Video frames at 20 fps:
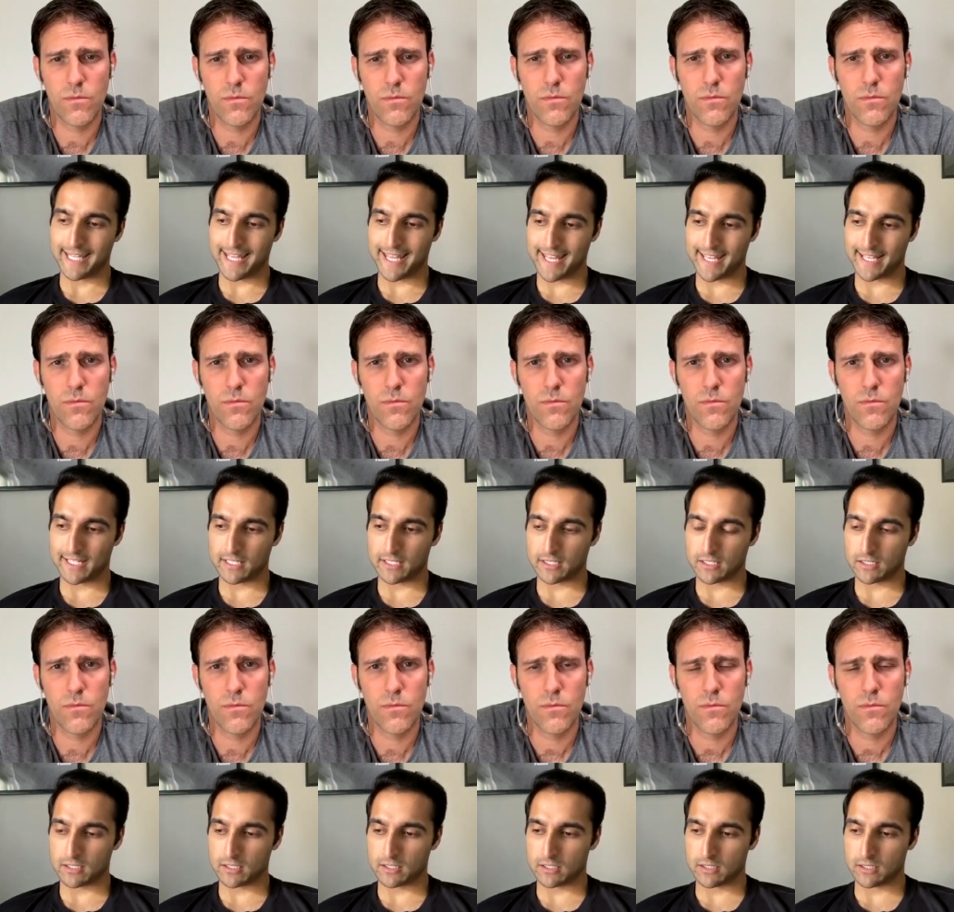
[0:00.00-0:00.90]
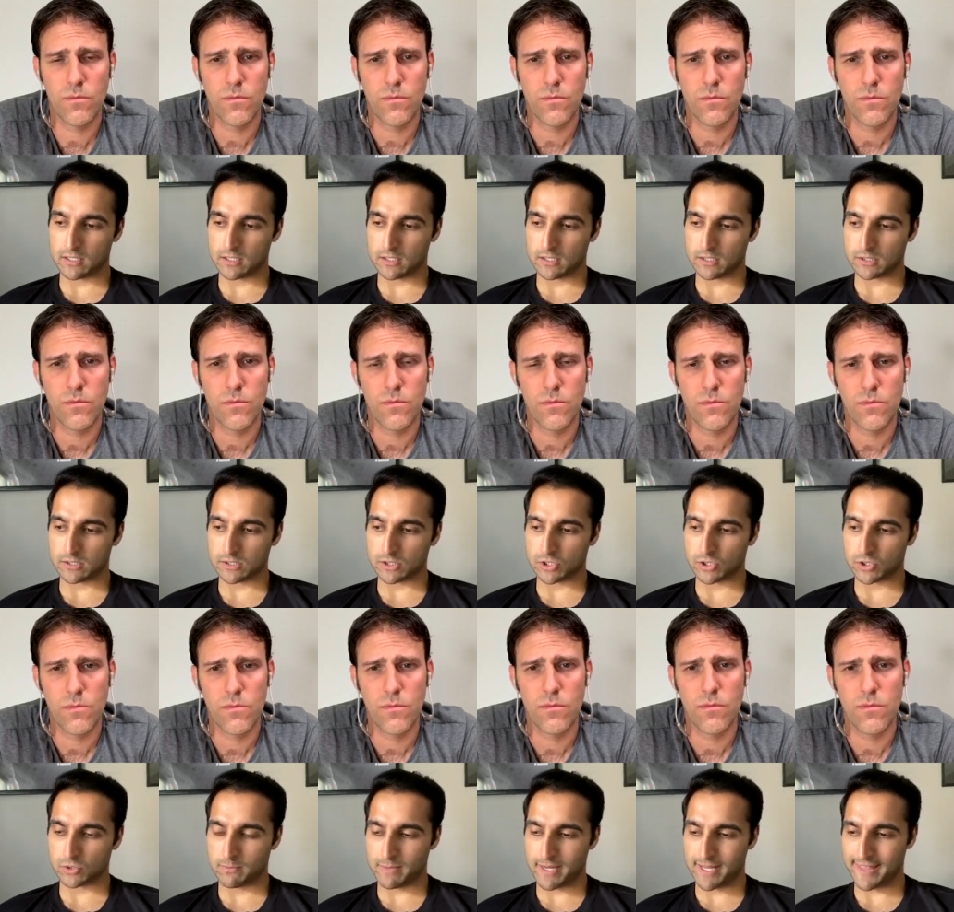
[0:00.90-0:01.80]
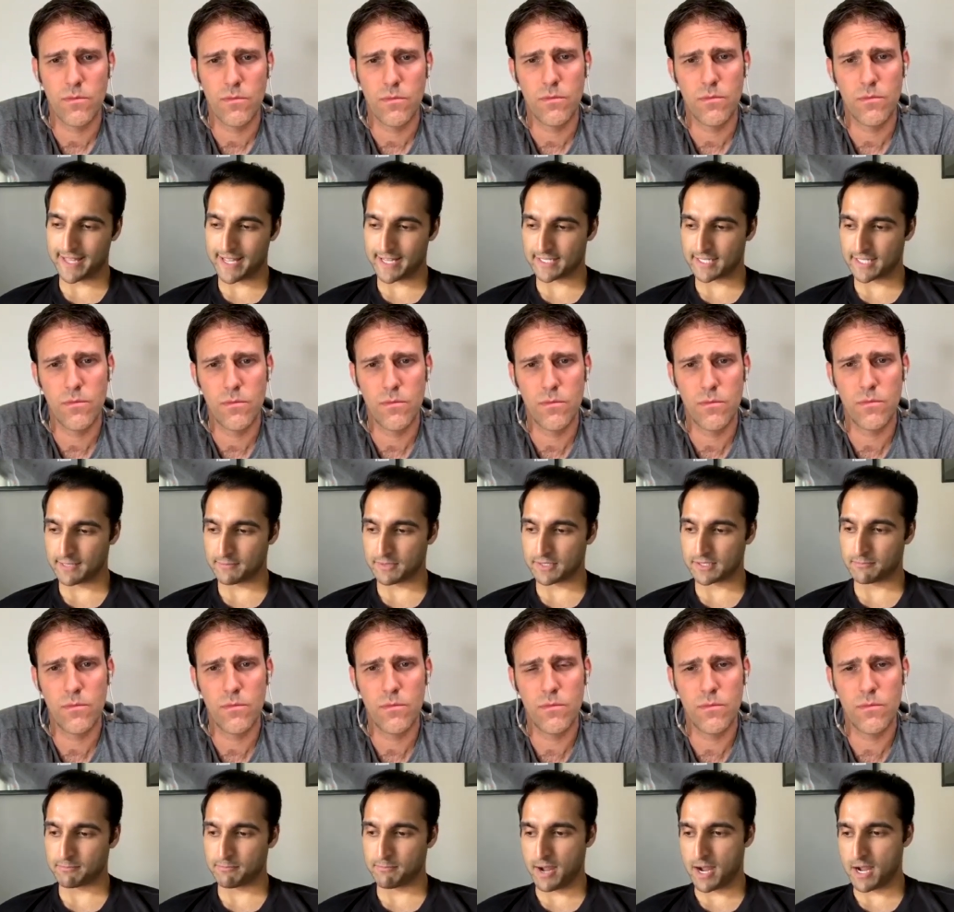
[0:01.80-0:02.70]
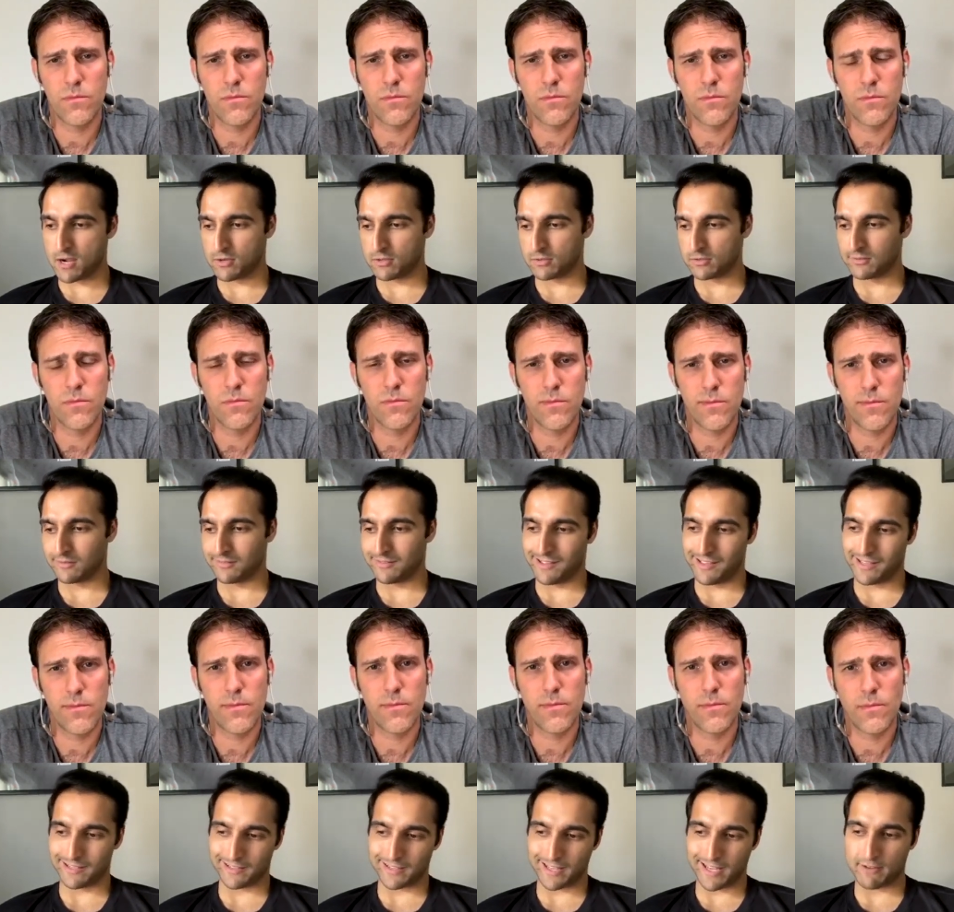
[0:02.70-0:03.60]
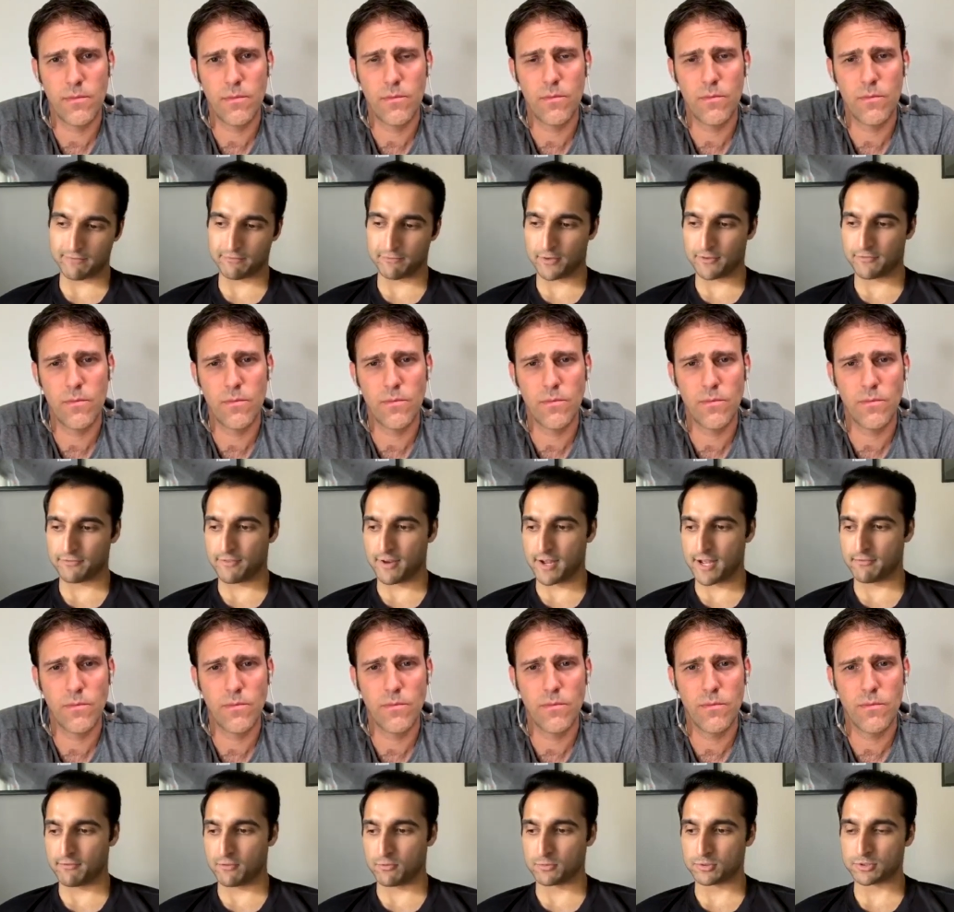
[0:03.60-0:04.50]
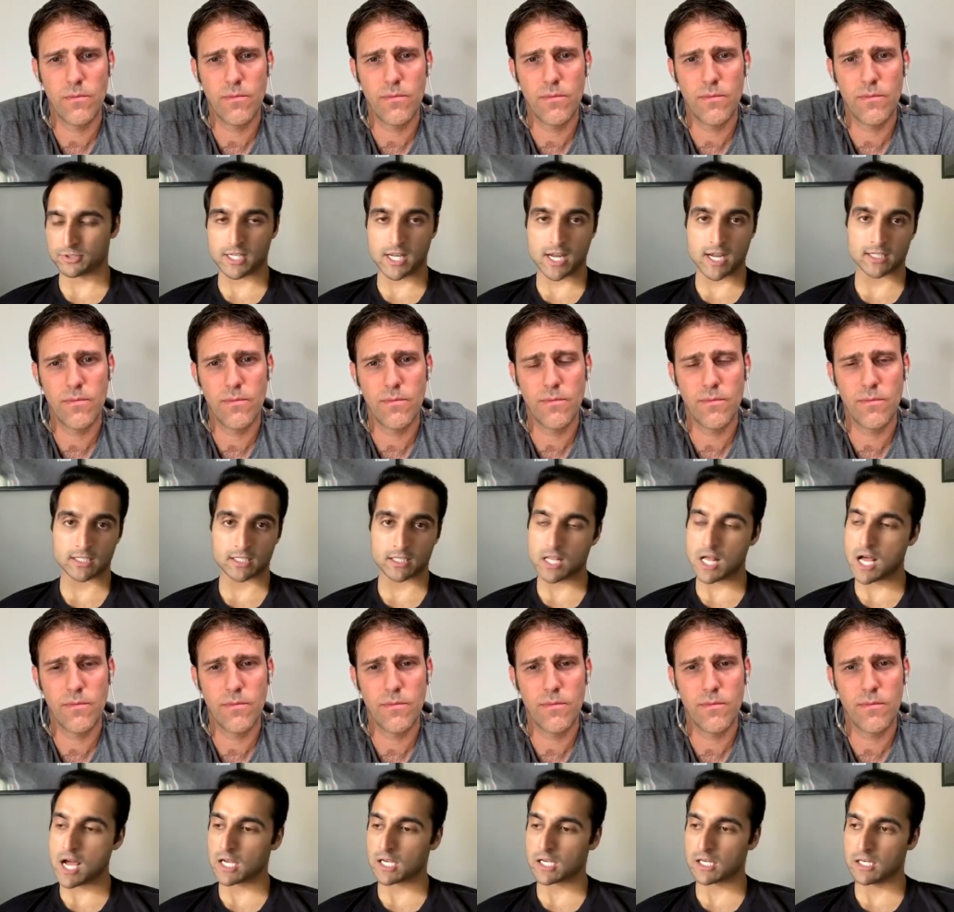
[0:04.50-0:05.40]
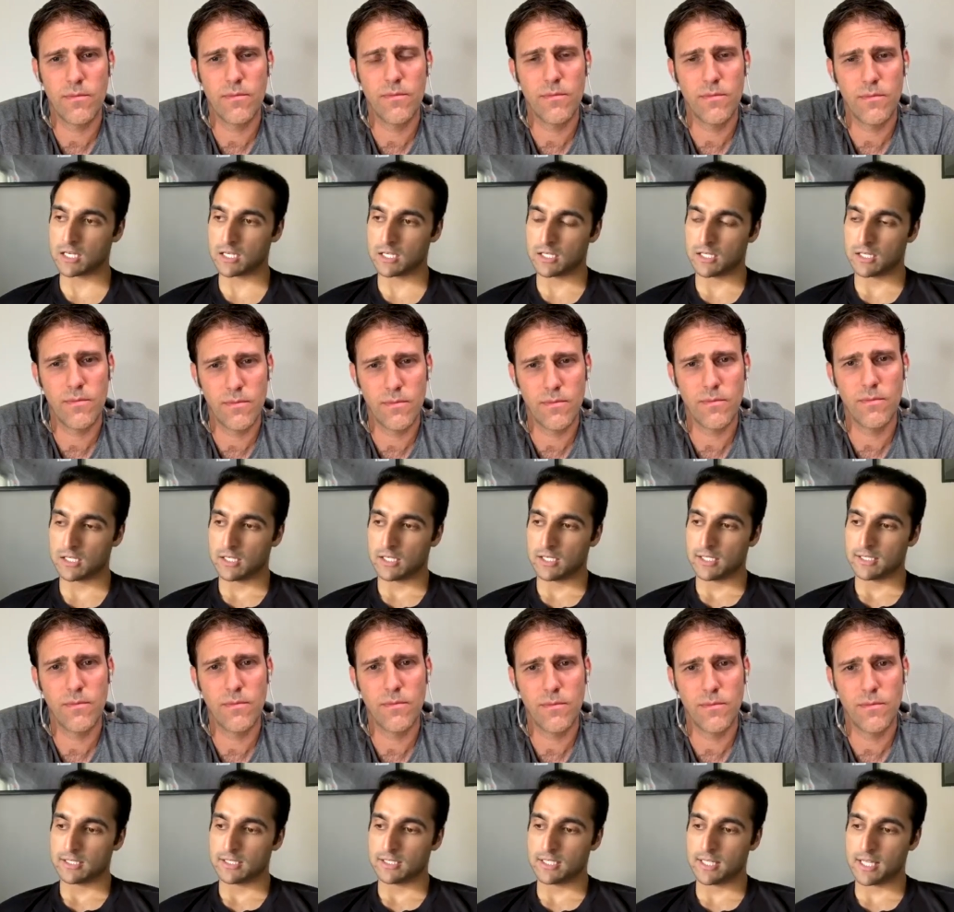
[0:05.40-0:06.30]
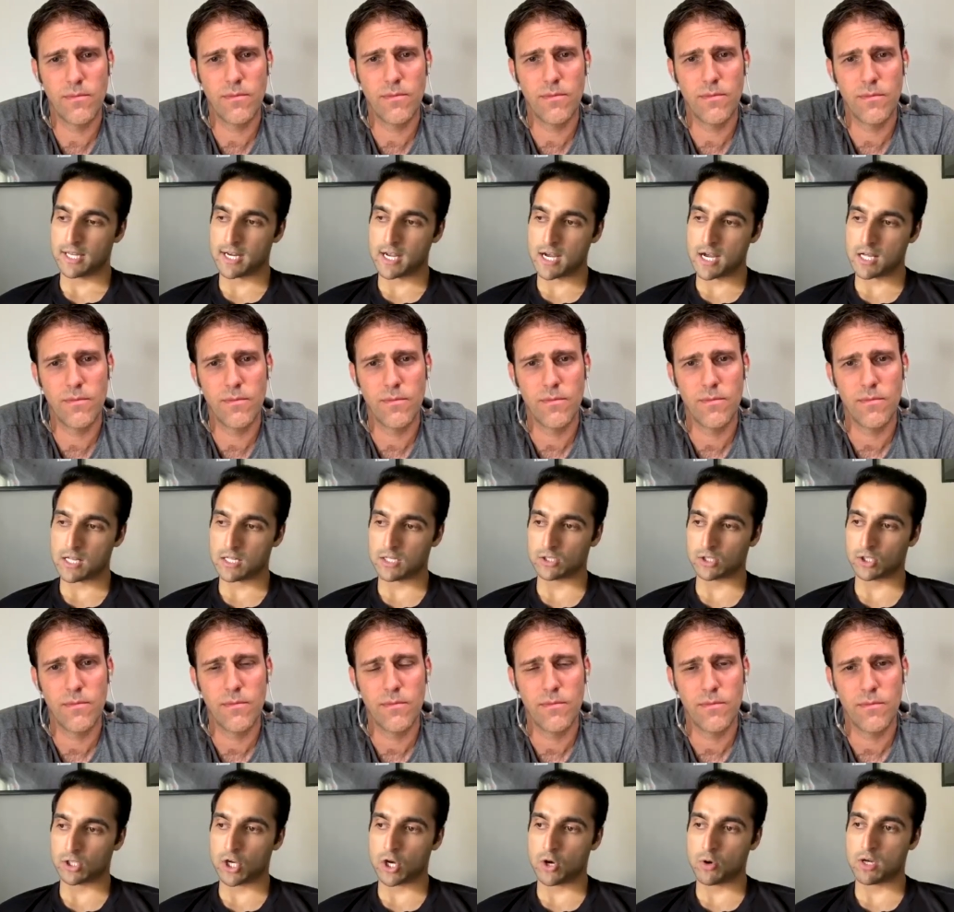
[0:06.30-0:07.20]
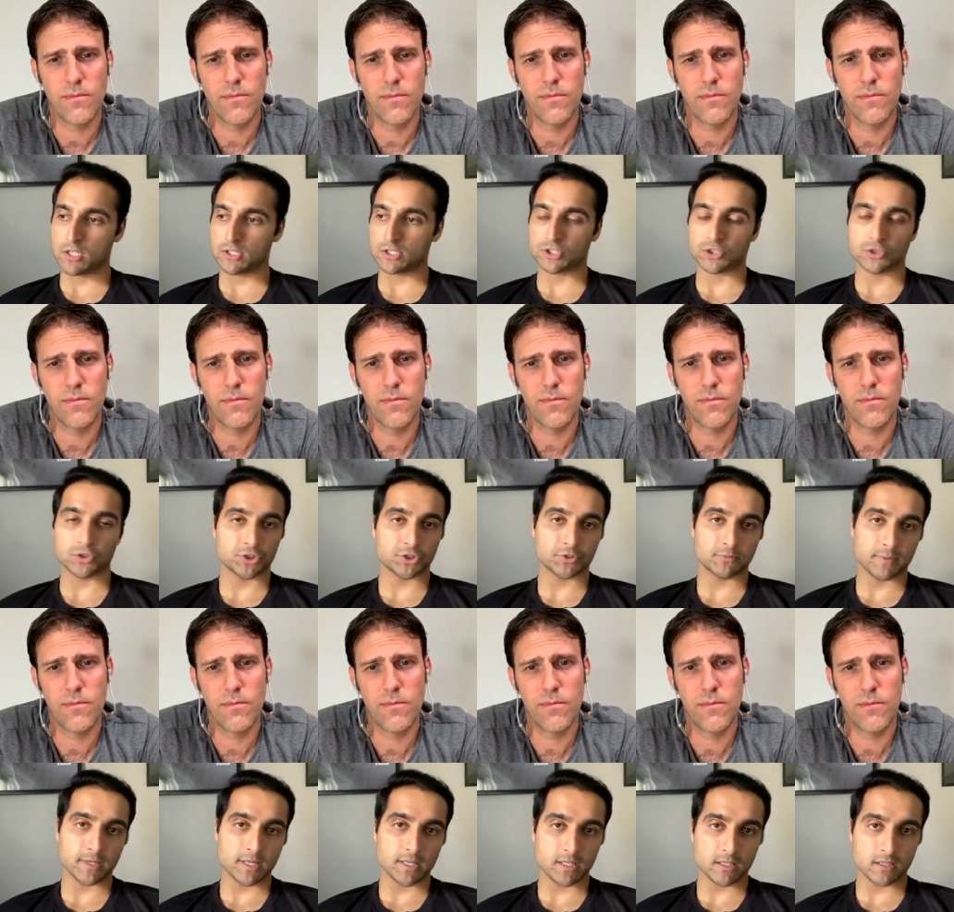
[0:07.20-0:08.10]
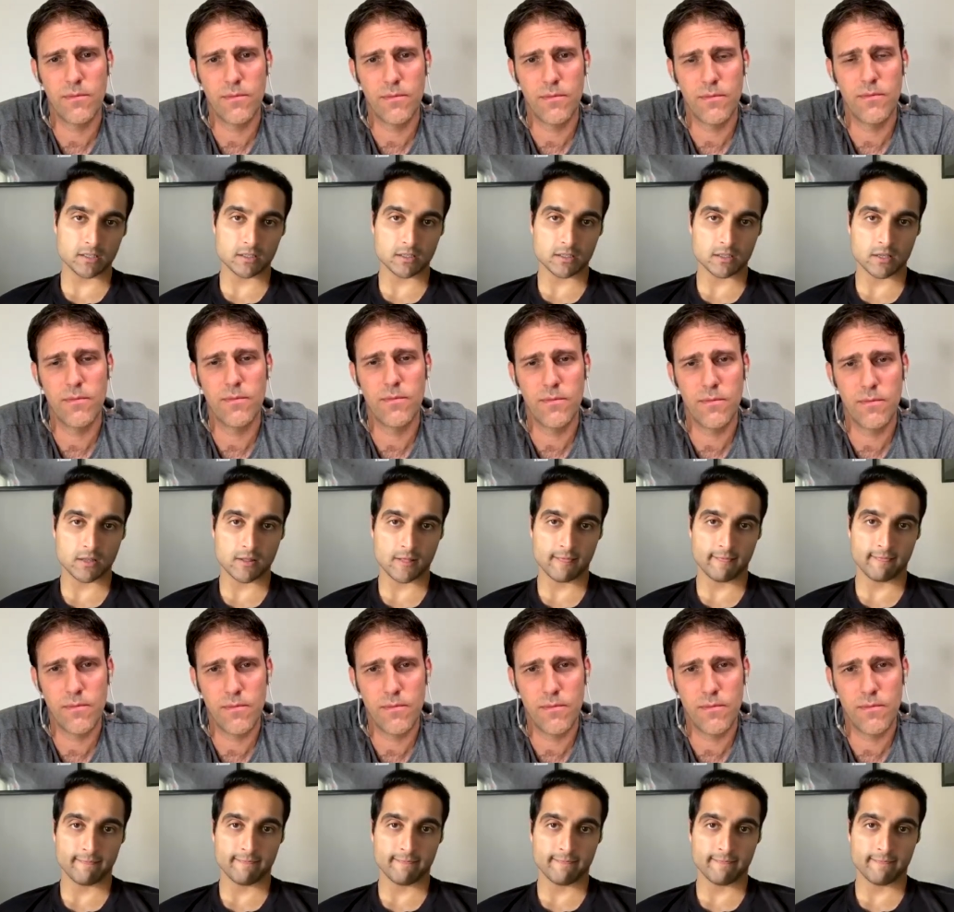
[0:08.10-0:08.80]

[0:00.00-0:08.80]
Speaker 1: Then uh, so by that time it's about like 8.45 almost 9 o'clock then i'll go on social media